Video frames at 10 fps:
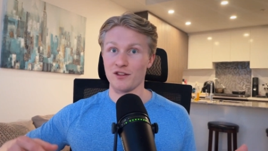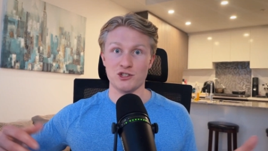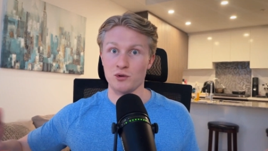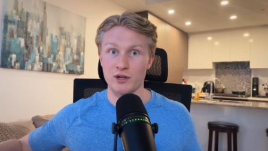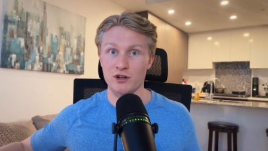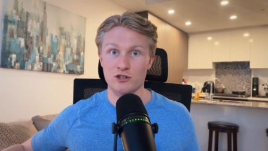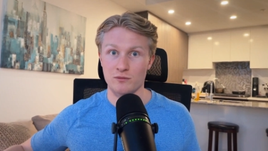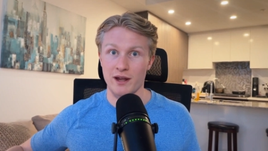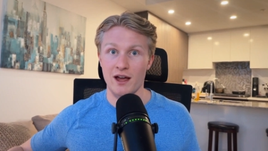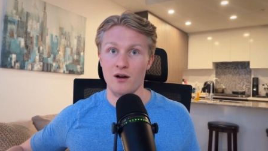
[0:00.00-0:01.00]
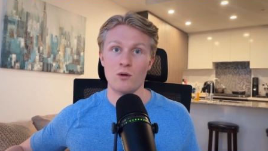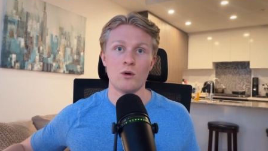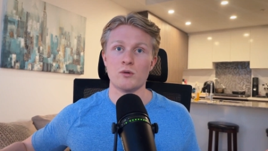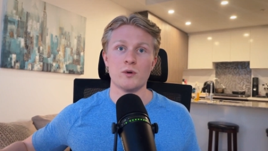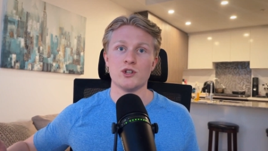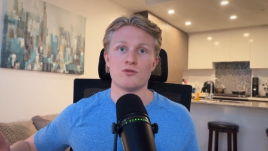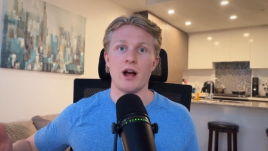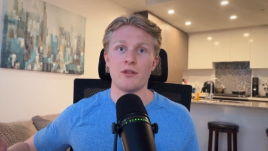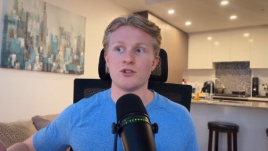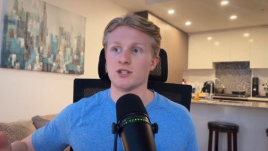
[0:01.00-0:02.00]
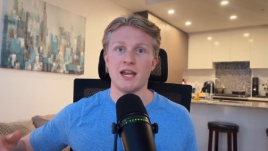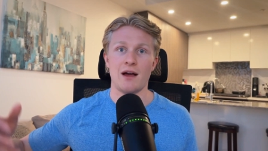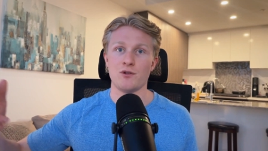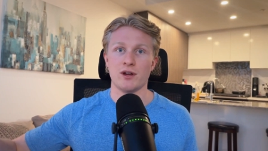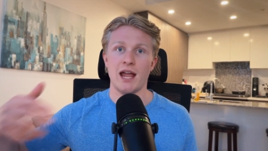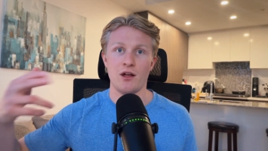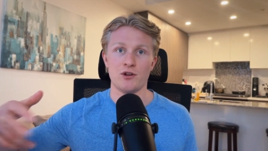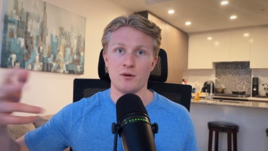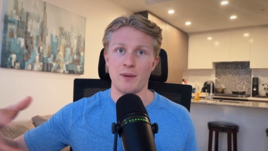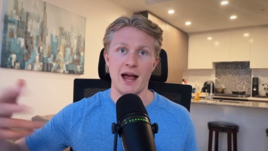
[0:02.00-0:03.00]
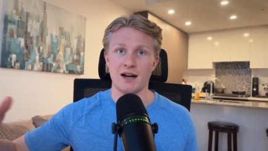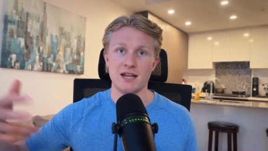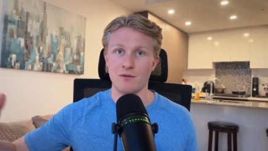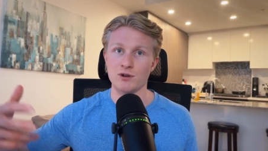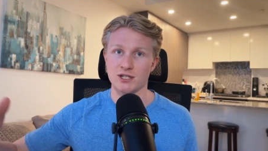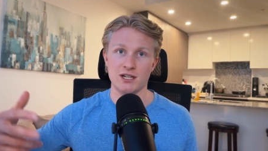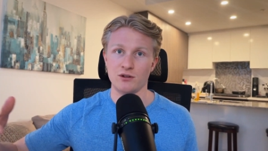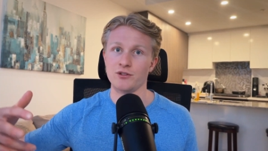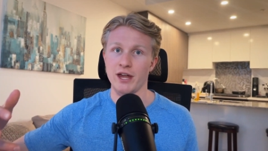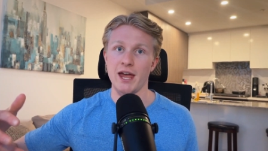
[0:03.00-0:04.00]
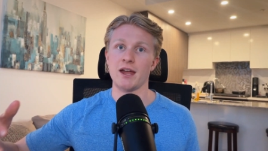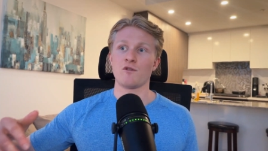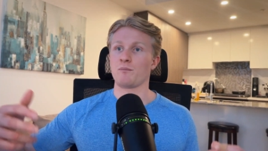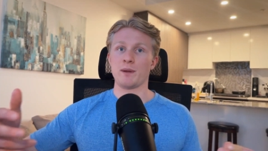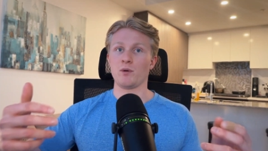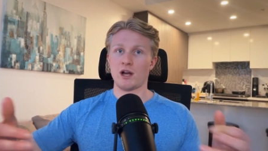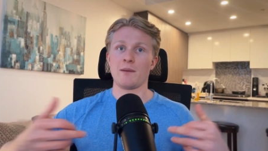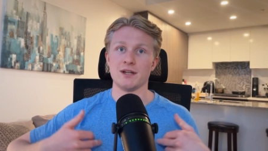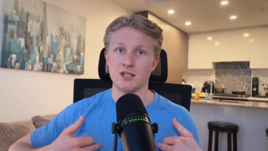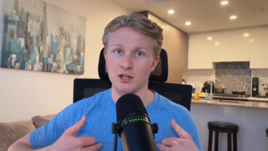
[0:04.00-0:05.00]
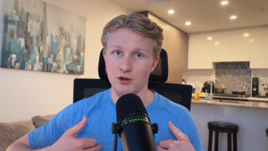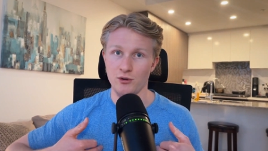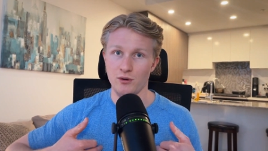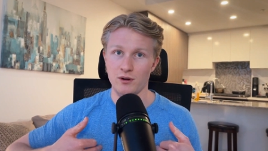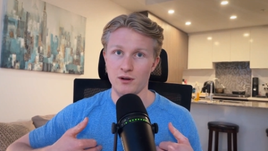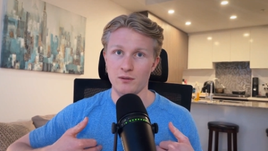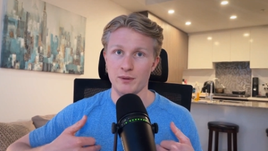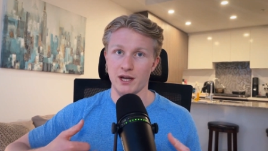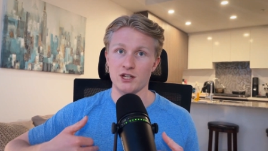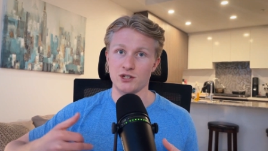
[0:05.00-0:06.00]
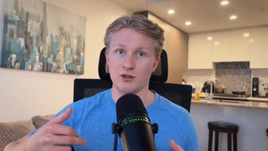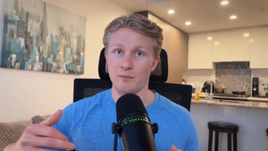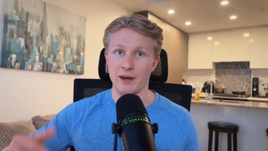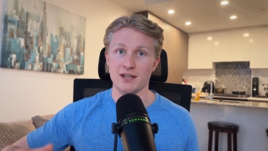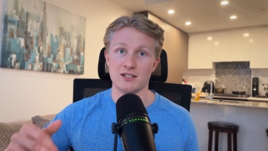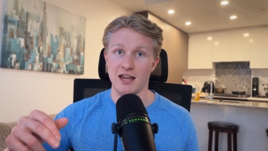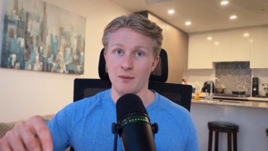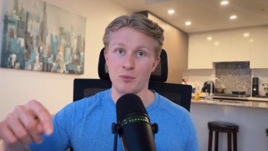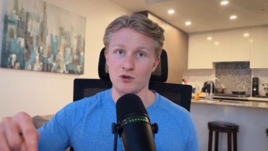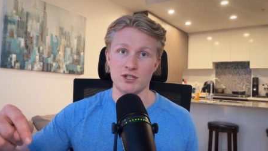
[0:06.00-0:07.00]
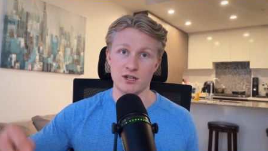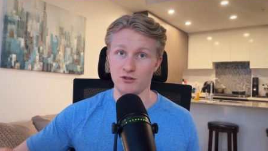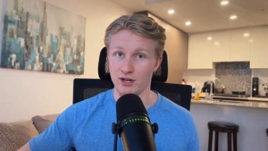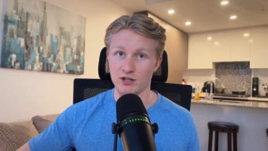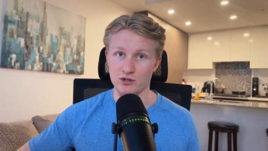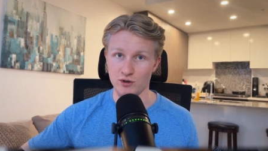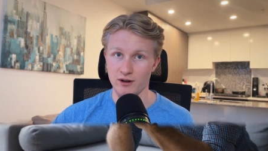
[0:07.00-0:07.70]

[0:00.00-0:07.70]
two years from now? Or would you rather just have your calendar packed every single day from people coming to you because you're the best damn person in your industry?